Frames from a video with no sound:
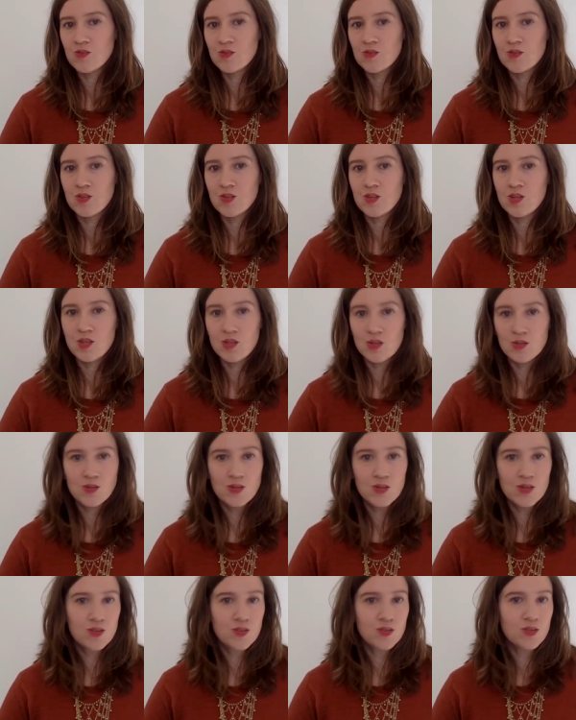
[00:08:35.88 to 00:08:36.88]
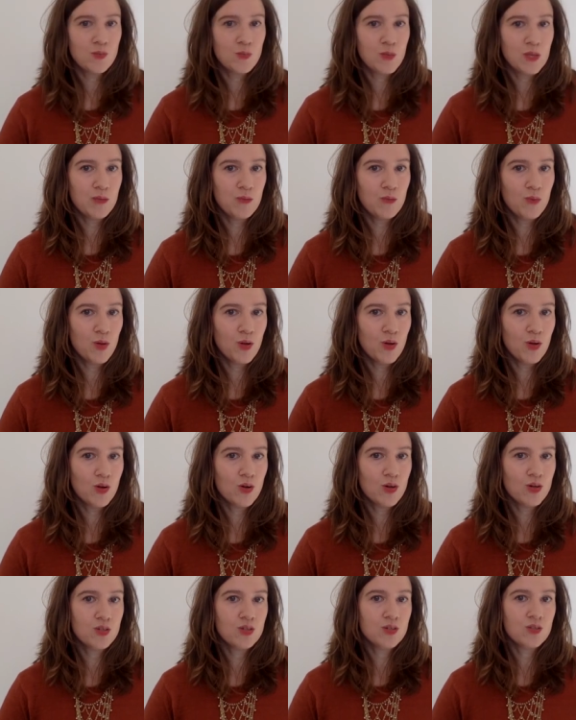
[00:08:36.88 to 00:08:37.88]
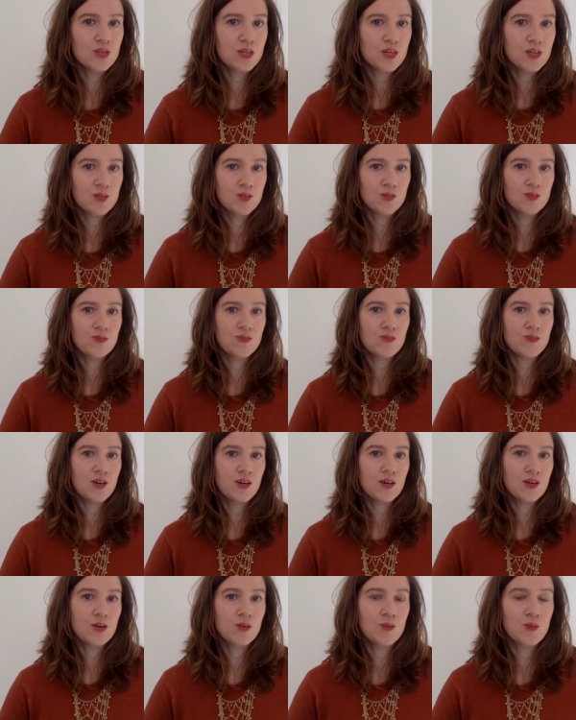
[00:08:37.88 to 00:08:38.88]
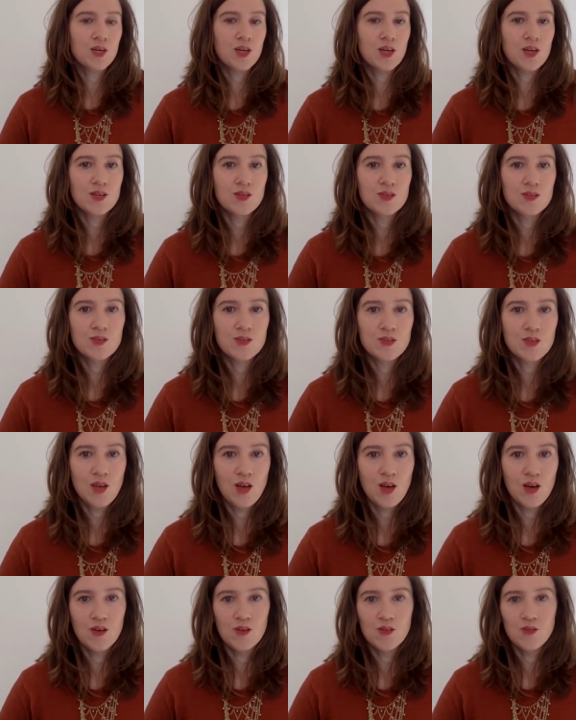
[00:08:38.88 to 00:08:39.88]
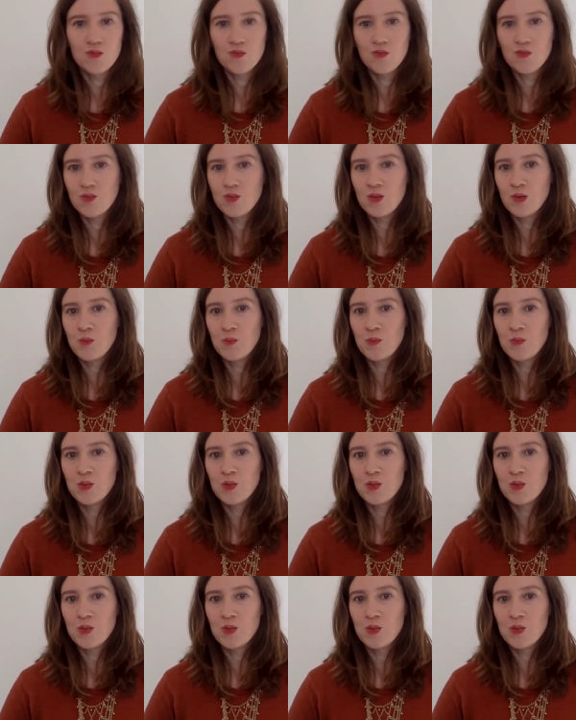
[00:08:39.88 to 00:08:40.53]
the users, the people, or do you think it's a failure because of the